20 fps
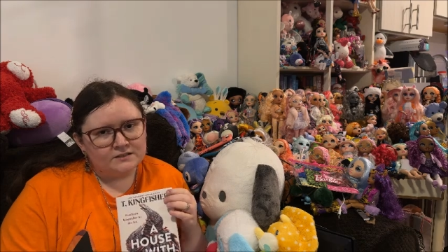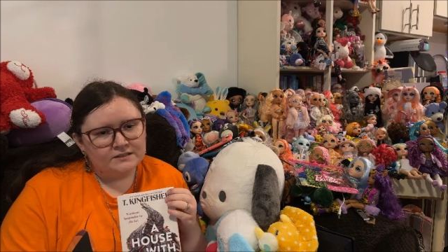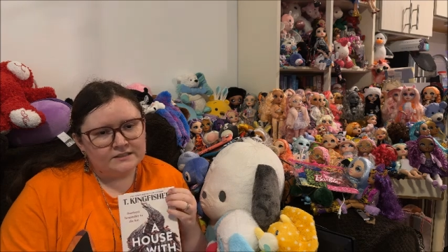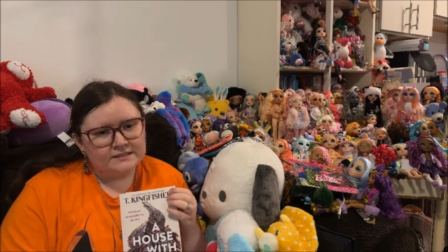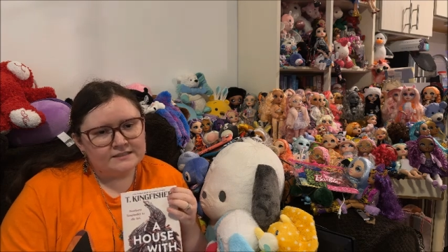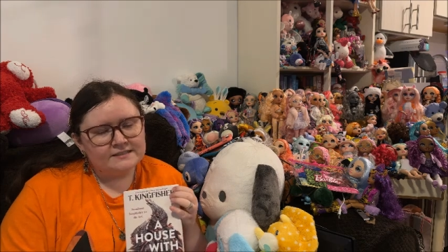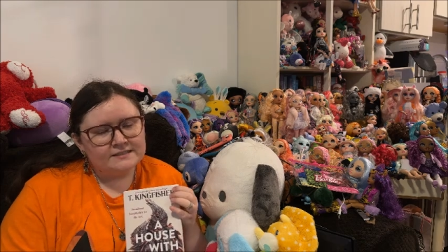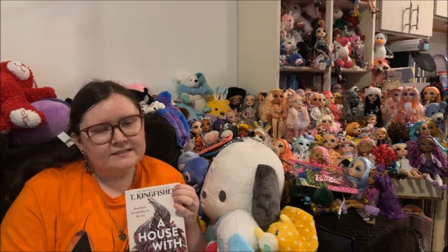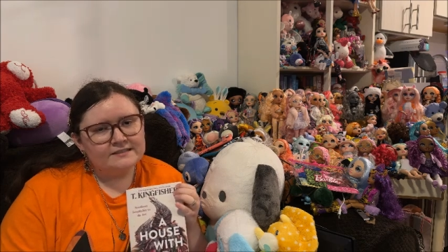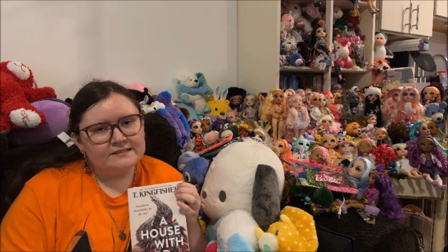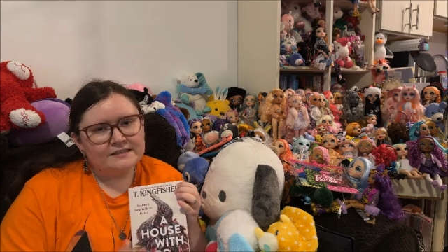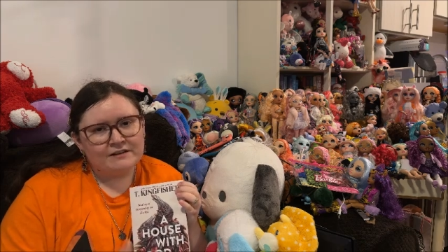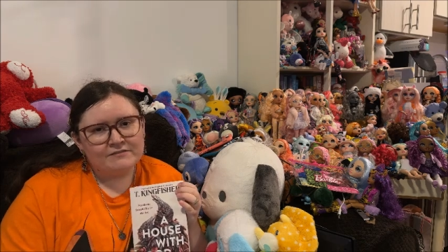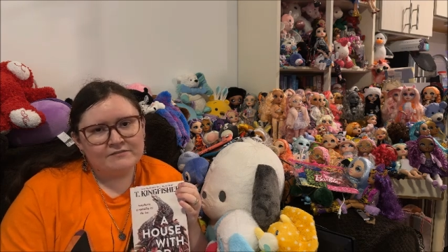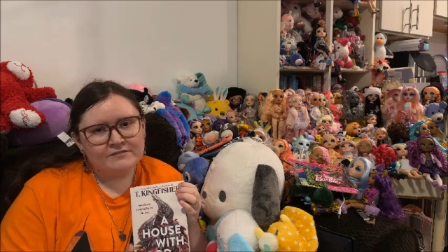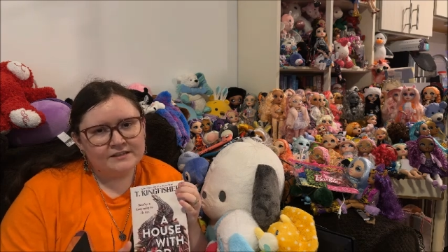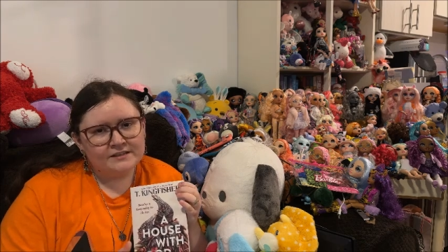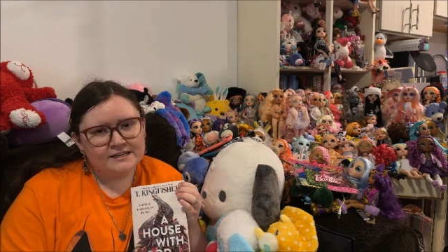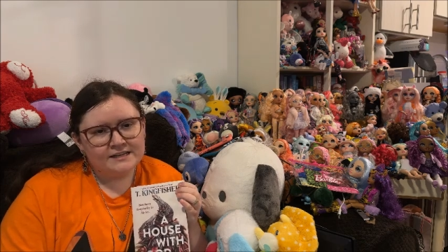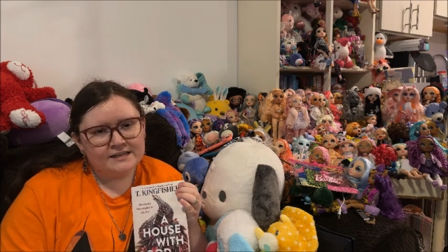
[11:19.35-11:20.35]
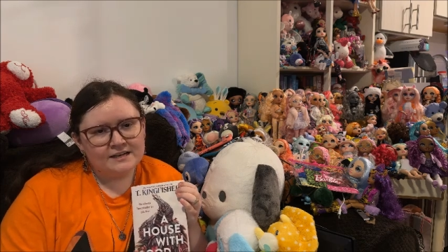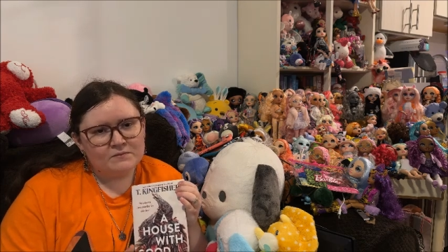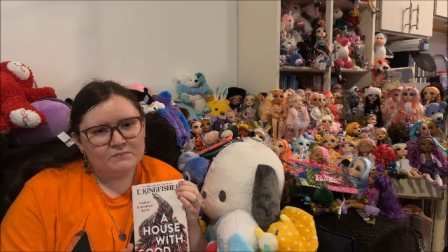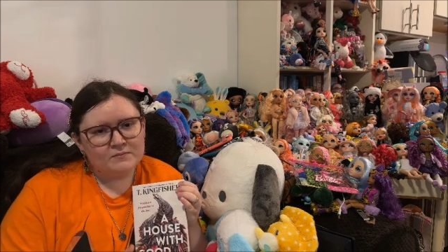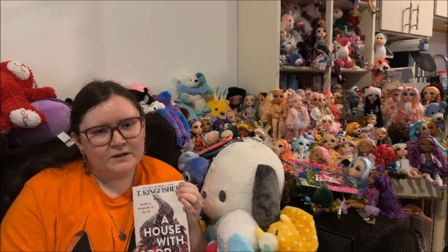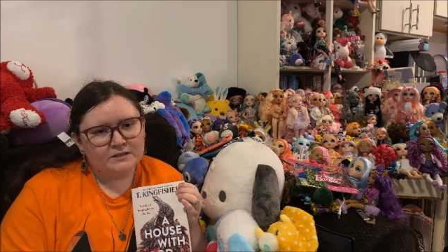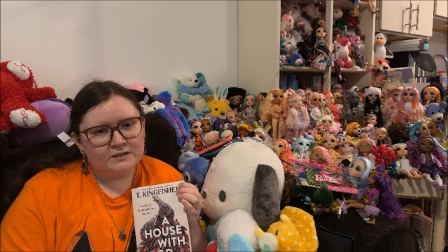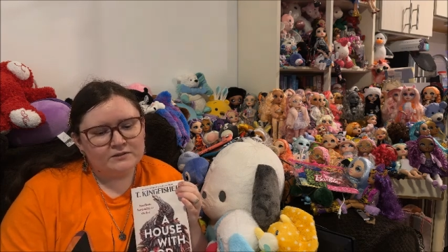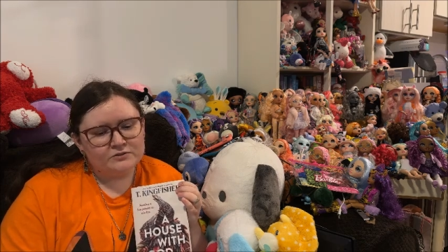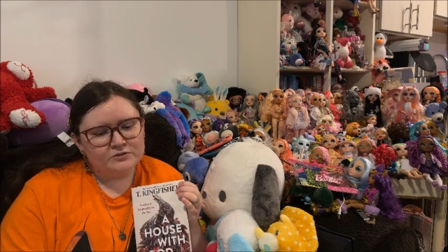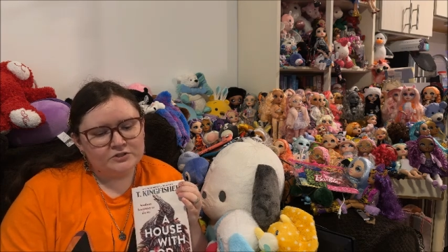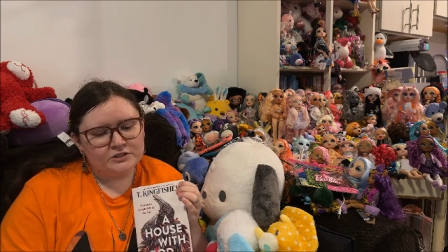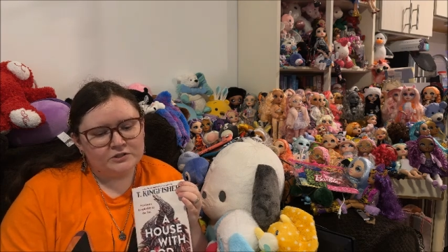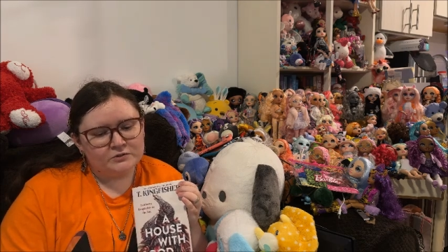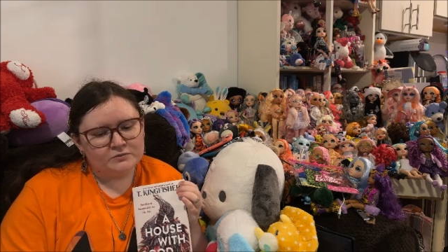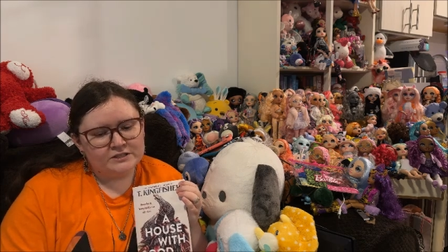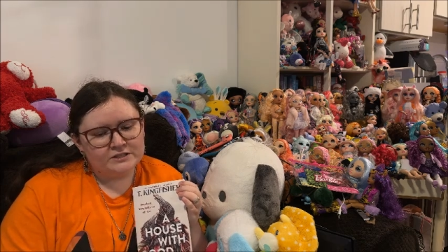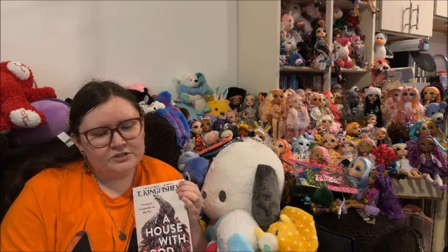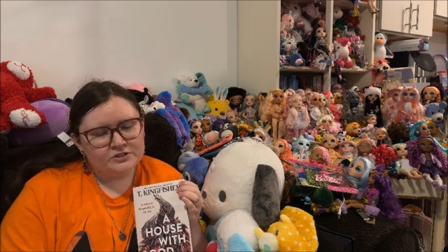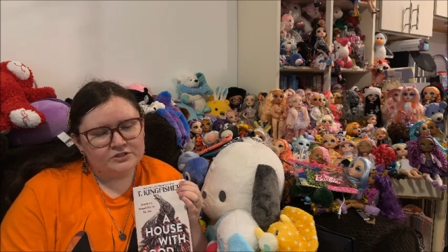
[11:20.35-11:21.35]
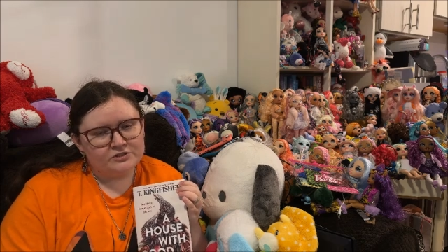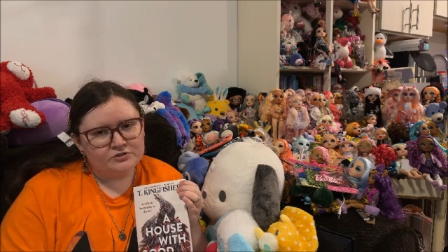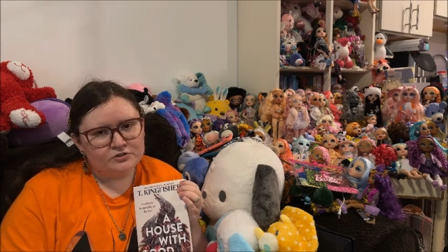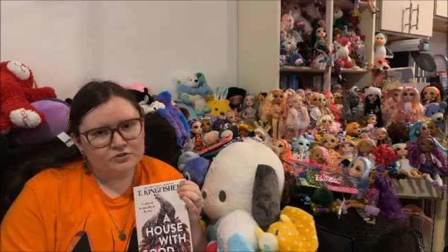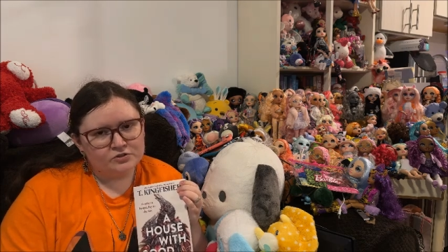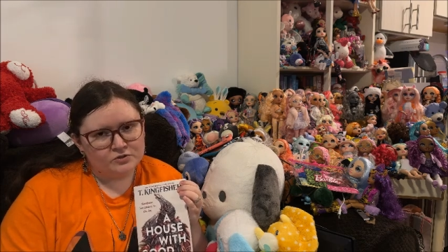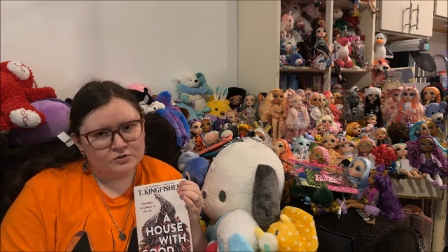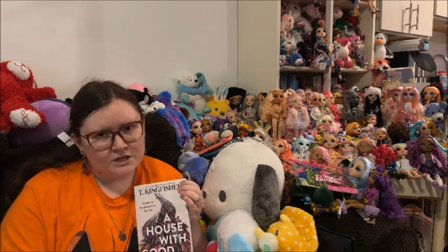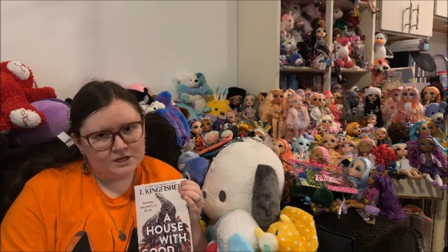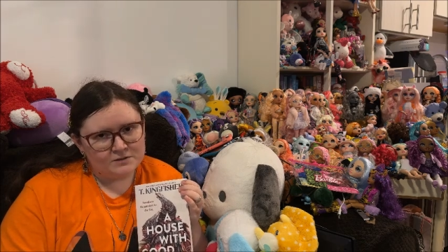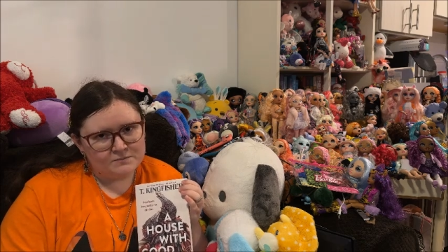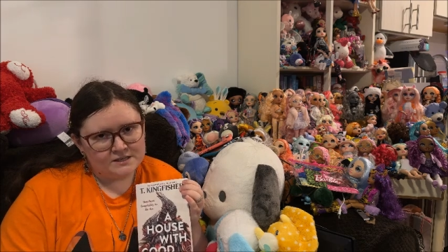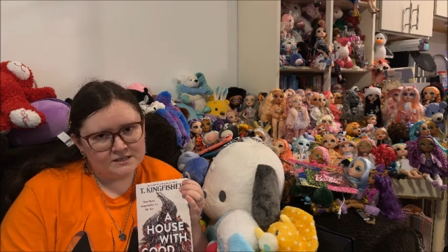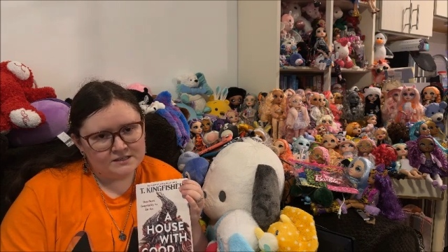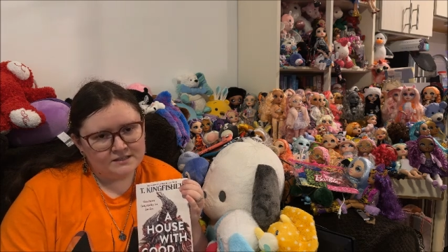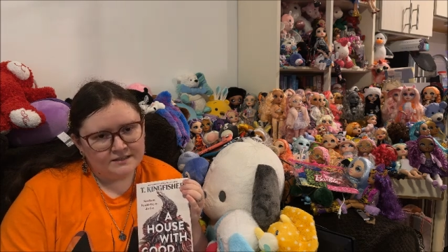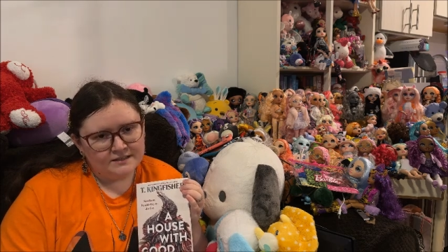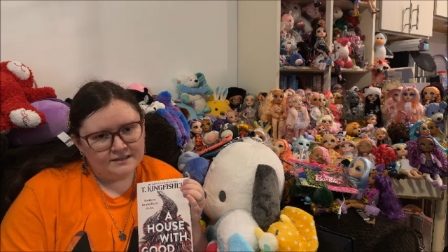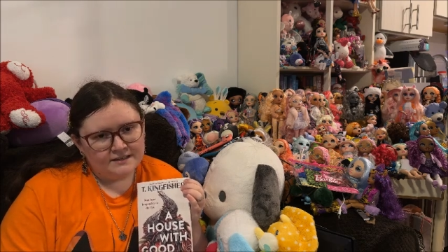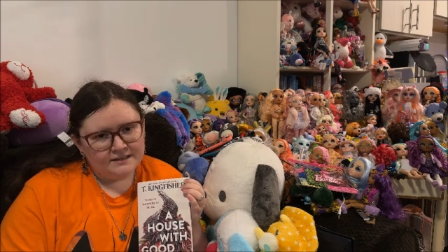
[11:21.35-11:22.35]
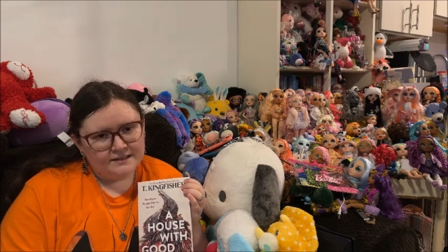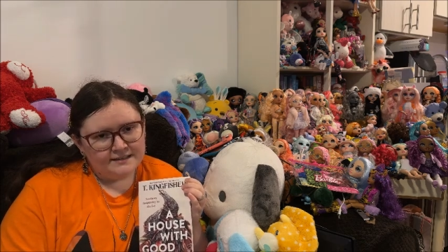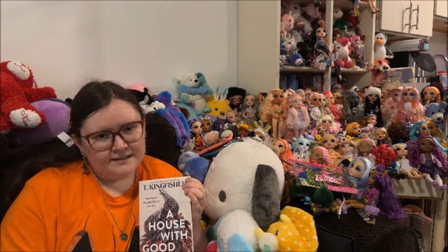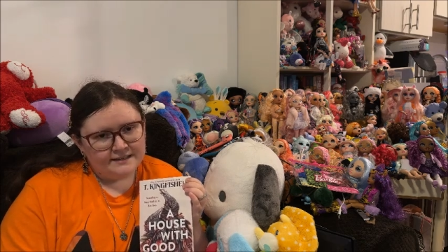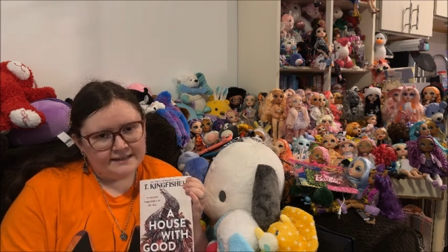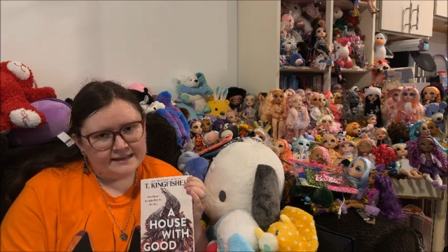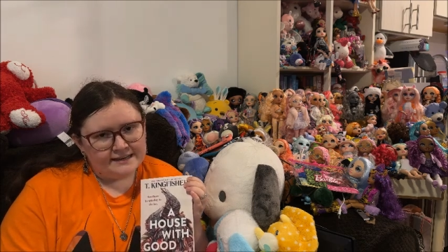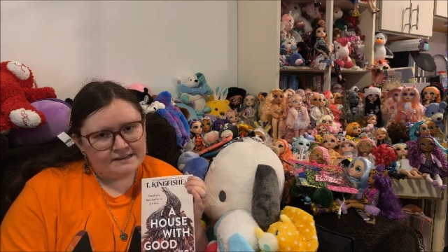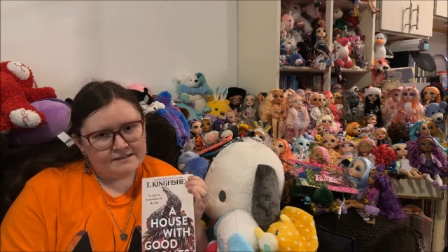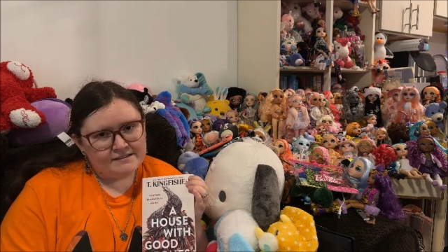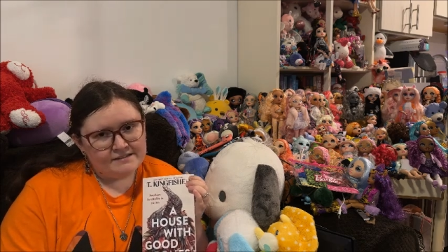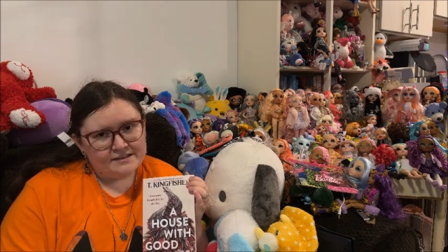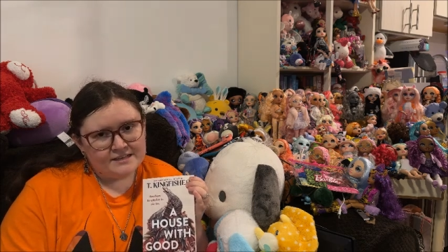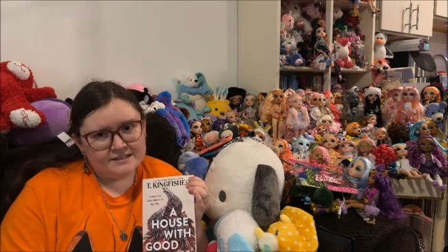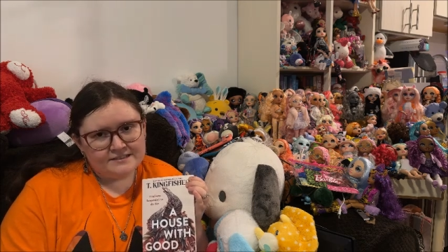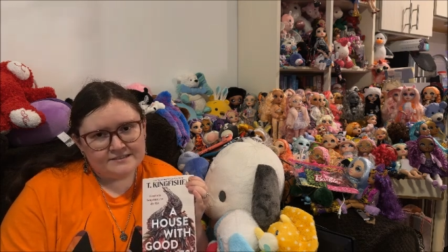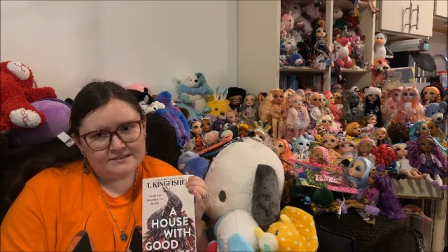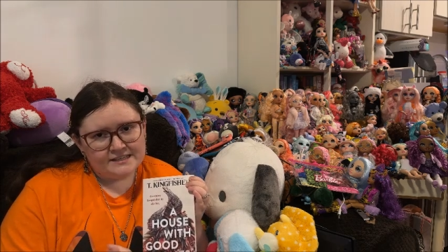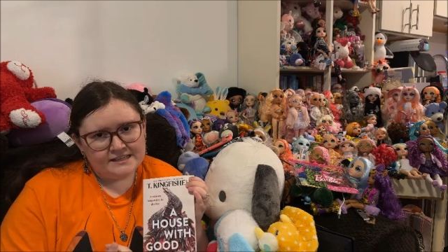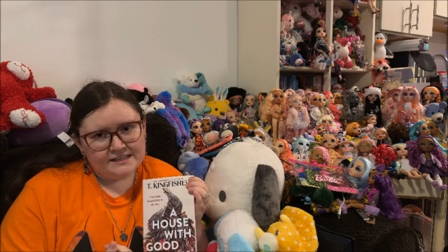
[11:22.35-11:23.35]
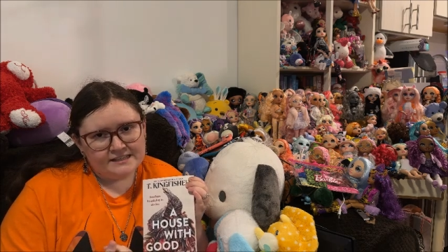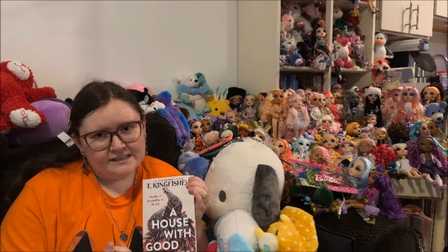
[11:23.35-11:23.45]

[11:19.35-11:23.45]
because it's definitely about generational trauma, and I think T.